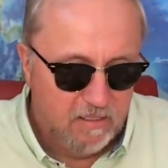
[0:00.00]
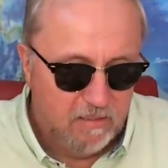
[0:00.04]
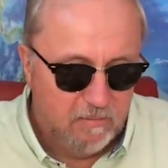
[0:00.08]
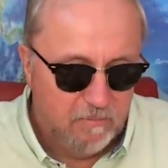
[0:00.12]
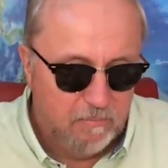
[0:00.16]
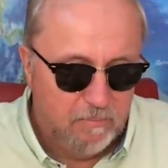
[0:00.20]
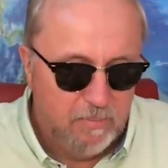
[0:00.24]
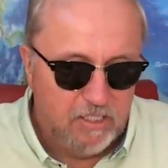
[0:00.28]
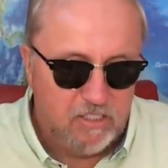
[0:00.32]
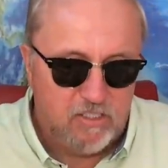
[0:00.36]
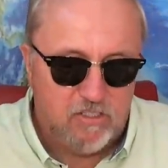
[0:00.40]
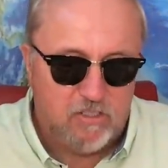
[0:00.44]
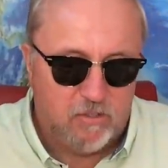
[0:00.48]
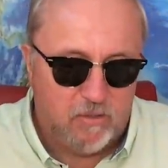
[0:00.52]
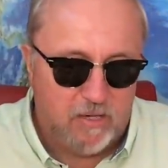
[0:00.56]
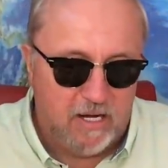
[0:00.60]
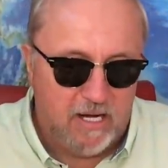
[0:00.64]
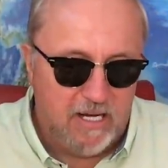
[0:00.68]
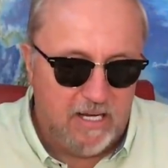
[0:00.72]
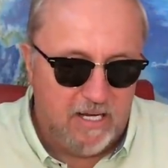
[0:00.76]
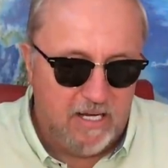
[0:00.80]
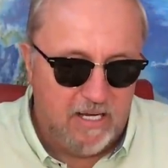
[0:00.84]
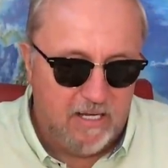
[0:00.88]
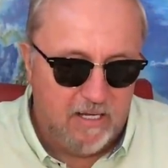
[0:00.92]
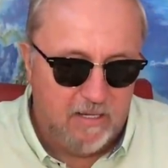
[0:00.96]

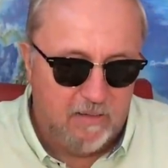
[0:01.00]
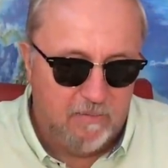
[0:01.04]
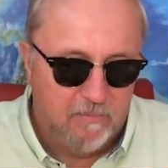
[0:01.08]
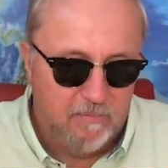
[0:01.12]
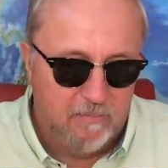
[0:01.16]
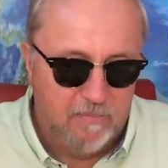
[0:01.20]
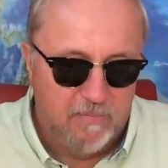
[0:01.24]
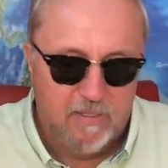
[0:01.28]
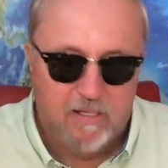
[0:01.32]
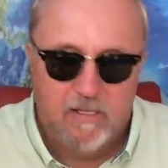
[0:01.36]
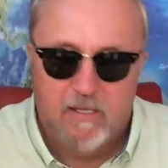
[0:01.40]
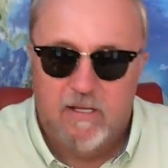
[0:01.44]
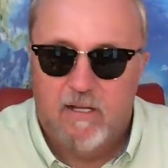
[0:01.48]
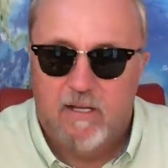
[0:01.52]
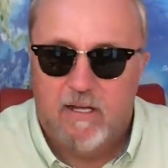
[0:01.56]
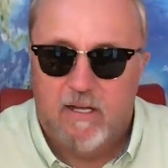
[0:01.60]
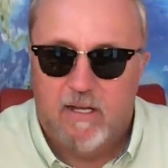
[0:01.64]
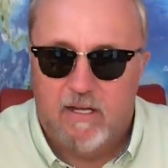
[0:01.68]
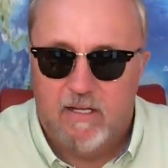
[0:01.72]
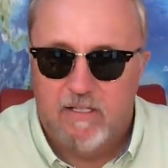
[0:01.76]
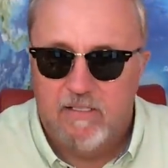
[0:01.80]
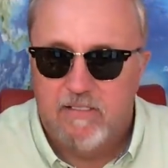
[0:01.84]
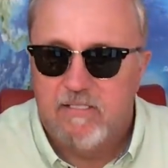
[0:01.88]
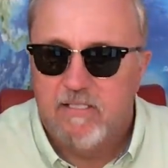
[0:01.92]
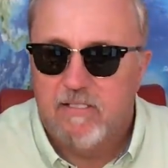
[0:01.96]
betray him
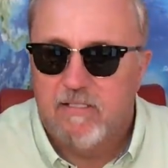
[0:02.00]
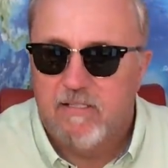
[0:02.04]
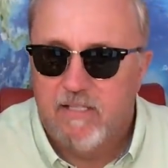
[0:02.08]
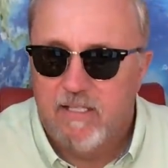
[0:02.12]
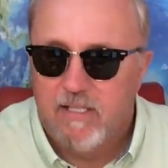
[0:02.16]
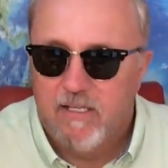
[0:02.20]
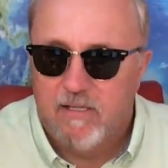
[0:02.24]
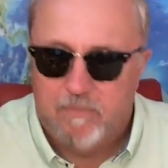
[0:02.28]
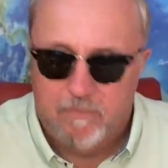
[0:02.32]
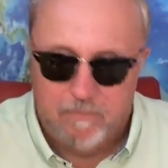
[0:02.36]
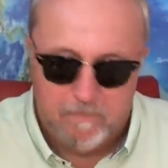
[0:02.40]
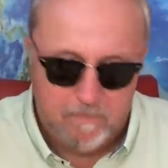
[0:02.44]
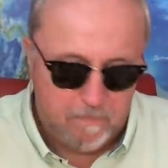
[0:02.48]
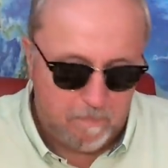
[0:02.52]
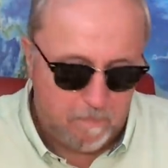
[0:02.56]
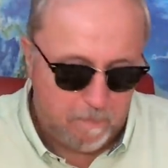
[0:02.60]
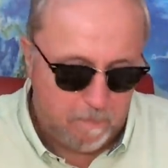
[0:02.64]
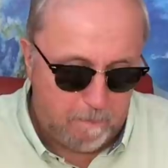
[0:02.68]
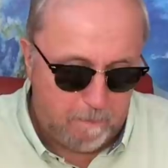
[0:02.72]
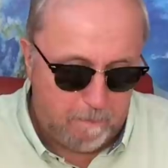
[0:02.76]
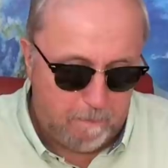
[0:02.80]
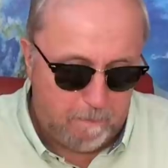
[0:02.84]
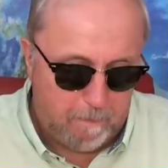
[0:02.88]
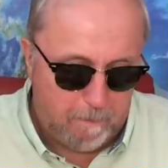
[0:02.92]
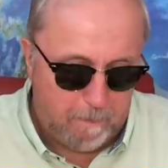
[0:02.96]
unto them.
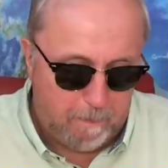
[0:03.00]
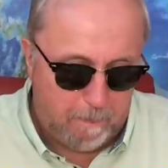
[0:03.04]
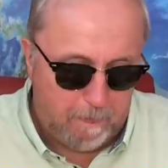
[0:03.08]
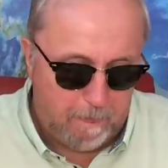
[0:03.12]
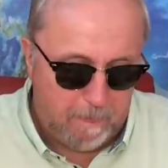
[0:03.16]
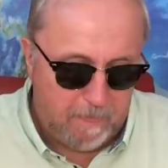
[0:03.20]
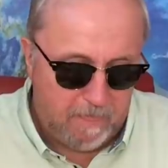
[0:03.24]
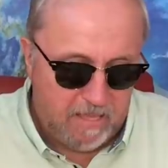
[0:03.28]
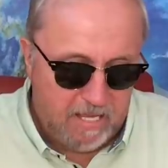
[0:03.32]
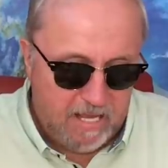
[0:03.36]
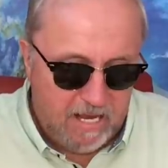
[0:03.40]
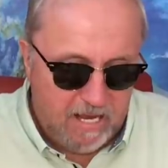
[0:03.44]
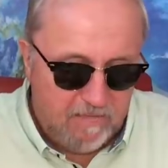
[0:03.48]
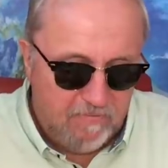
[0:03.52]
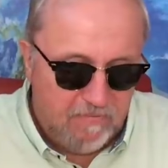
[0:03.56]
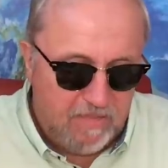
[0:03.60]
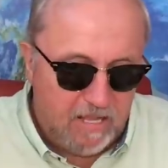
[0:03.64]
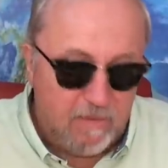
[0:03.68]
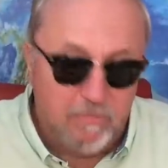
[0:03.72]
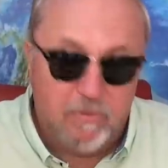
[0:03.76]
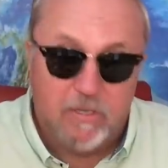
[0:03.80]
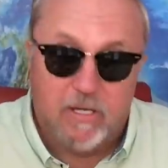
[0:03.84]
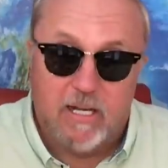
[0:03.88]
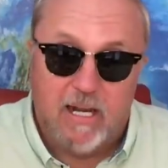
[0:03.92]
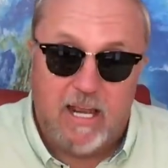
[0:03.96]
And they
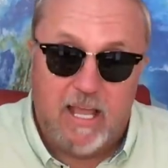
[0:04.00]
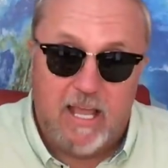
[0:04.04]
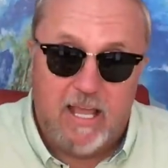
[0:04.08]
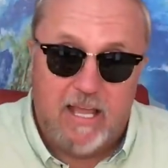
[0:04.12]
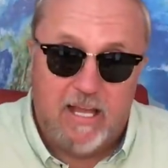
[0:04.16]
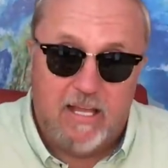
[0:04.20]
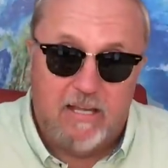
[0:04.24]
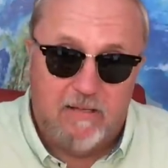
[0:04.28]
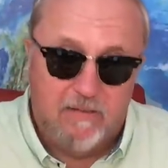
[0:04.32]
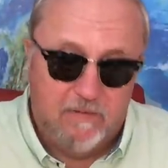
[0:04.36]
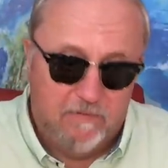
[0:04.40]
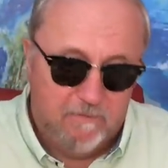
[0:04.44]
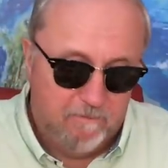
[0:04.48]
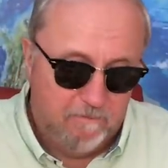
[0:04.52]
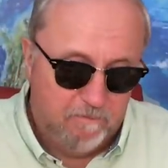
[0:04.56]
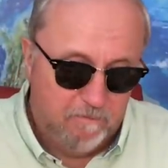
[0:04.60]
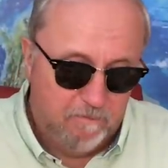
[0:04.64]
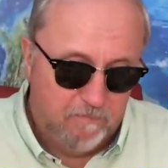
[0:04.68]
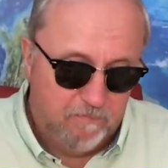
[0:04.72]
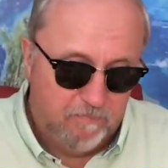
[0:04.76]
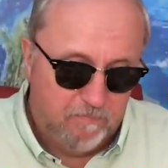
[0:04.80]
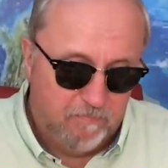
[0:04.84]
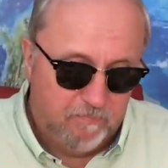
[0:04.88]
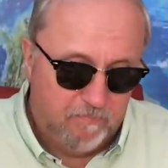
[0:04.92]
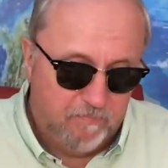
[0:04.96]
were glad
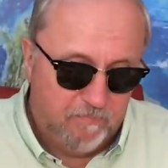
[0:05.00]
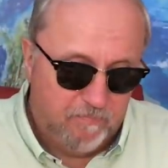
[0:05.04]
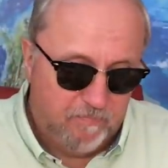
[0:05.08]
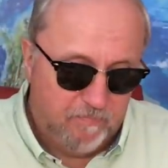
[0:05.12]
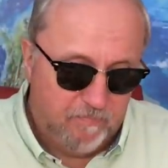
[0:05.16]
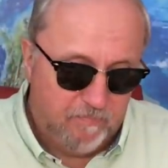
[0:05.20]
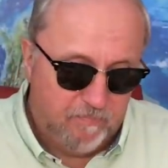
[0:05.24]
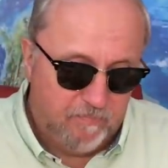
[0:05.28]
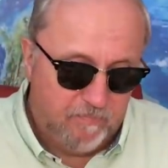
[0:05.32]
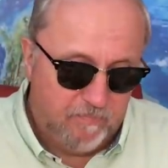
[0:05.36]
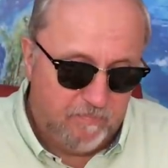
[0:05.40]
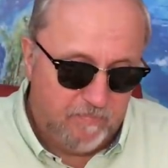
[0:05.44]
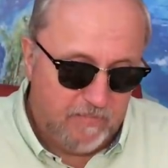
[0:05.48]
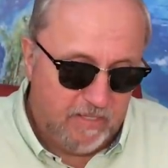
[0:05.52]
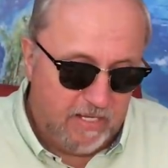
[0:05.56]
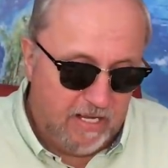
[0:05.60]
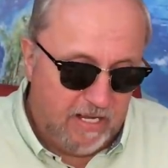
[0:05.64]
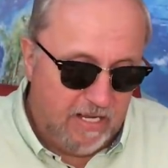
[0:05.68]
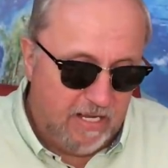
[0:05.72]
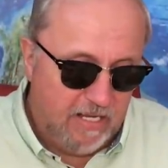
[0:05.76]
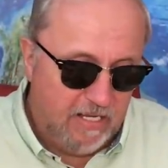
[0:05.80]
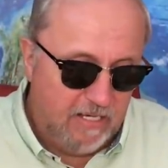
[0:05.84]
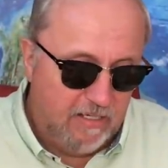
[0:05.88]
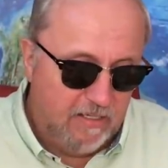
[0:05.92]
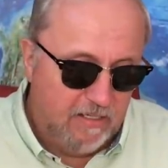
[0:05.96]

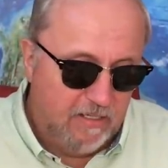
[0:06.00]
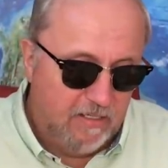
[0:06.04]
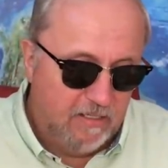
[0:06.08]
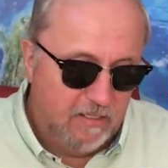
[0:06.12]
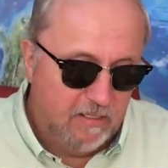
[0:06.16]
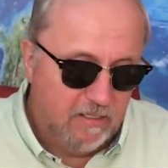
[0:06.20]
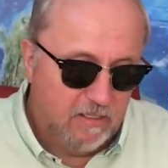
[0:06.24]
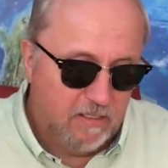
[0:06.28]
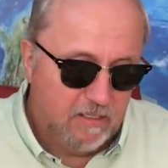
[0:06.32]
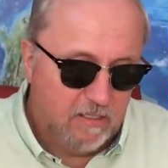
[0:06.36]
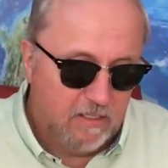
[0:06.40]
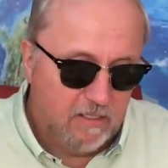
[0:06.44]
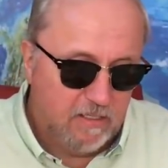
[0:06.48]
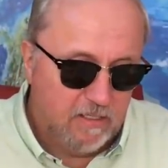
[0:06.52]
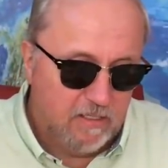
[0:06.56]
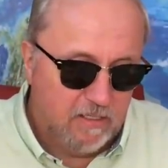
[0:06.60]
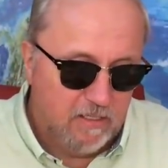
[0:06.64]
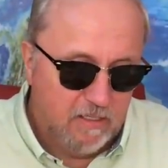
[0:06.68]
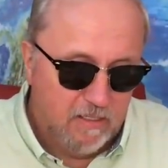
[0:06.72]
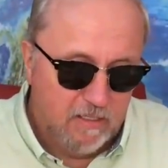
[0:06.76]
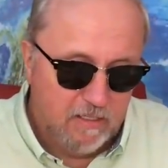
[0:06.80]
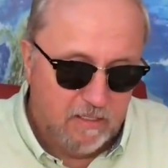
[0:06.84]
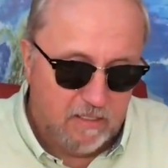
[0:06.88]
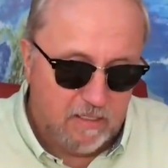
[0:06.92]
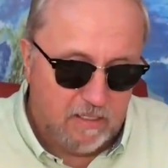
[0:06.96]
and
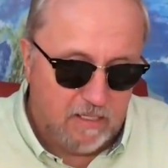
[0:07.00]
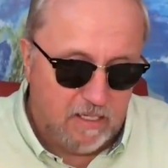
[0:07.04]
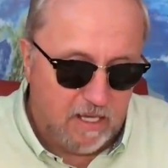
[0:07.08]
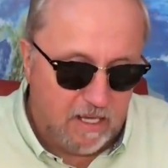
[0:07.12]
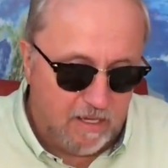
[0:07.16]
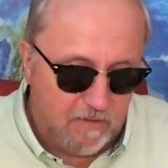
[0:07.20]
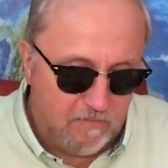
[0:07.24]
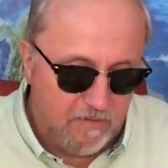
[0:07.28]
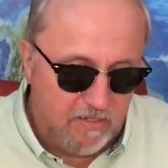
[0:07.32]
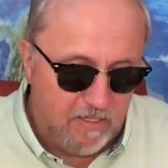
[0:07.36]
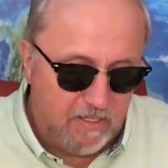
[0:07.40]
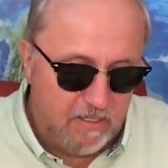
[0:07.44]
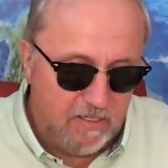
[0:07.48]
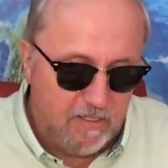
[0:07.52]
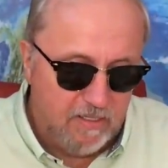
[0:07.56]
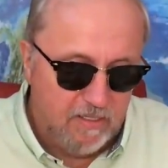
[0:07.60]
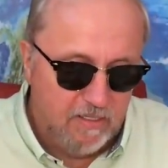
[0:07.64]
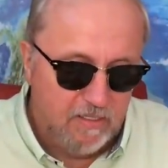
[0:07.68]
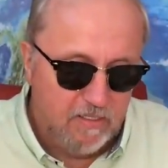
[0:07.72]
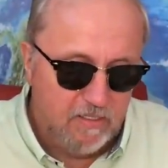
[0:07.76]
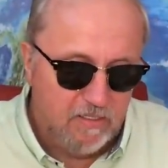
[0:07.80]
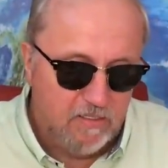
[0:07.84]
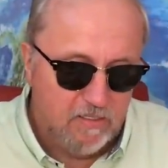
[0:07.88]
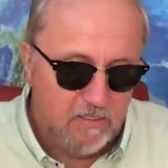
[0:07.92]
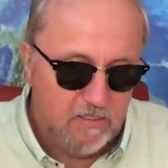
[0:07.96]
coveted
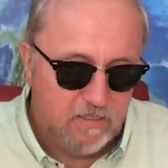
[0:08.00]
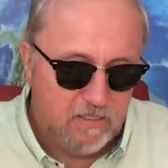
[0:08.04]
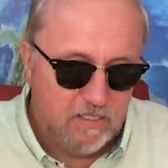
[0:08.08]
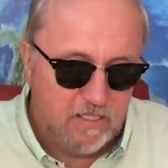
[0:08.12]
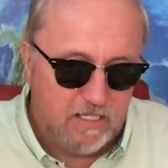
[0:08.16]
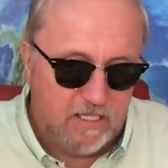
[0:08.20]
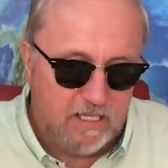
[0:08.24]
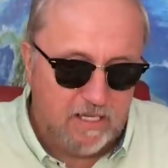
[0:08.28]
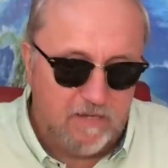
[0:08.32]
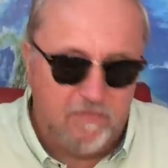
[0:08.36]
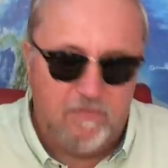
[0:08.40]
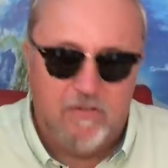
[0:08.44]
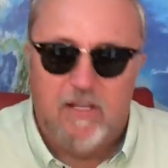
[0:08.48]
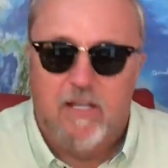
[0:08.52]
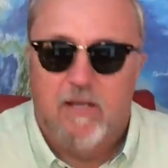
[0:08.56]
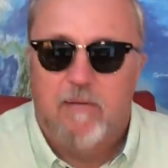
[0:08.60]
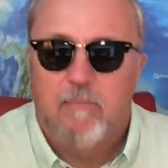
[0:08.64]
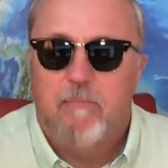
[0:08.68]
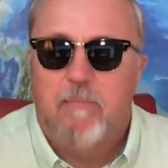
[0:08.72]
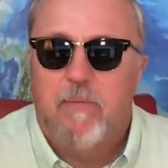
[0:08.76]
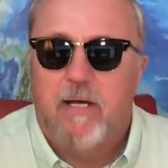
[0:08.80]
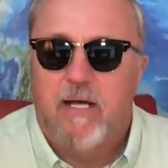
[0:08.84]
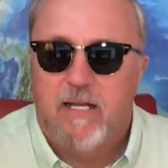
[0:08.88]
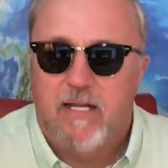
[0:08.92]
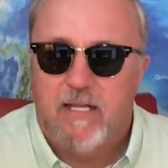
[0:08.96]
to give him
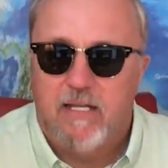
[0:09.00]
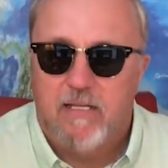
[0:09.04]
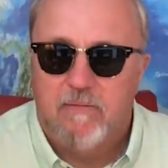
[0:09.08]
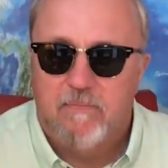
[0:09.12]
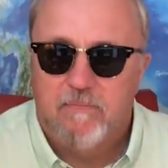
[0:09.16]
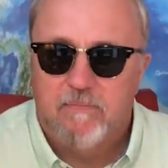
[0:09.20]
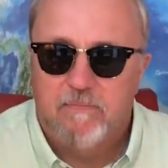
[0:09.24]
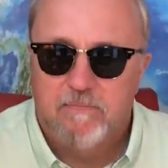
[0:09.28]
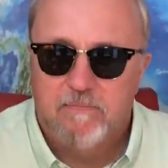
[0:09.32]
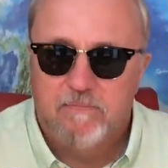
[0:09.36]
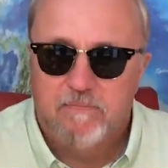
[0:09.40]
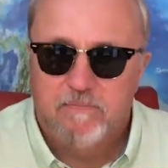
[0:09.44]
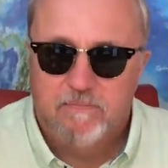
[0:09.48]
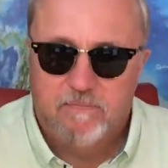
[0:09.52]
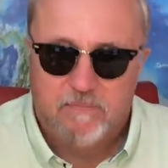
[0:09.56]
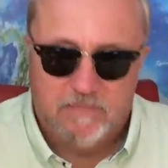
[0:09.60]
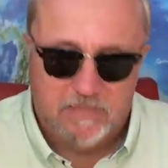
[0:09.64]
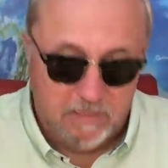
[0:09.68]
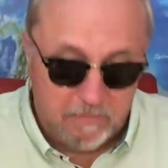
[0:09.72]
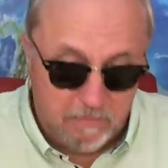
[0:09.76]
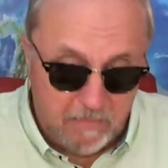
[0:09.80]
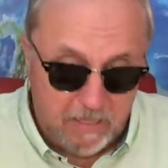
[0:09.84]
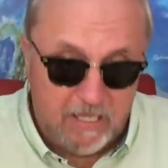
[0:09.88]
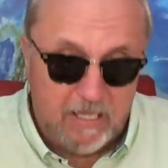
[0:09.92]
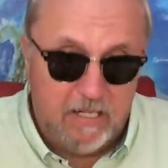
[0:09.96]
money." They
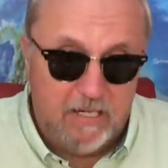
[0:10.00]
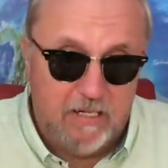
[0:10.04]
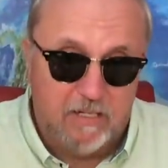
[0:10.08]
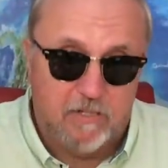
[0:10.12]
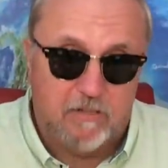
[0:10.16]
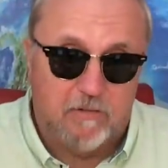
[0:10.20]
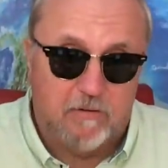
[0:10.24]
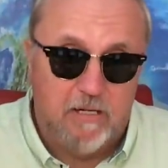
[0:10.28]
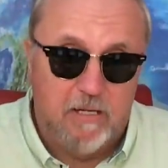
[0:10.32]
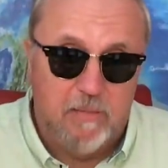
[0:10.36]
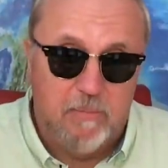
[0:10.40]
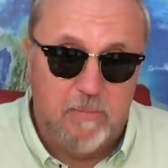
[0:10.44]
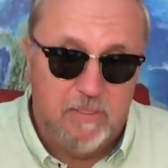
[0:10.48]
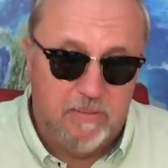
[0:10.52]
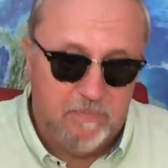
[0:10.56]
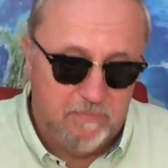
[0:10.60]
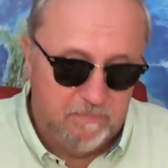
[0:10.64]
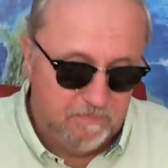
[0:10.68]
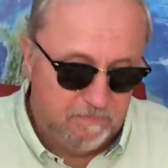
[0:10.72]
made an agreement.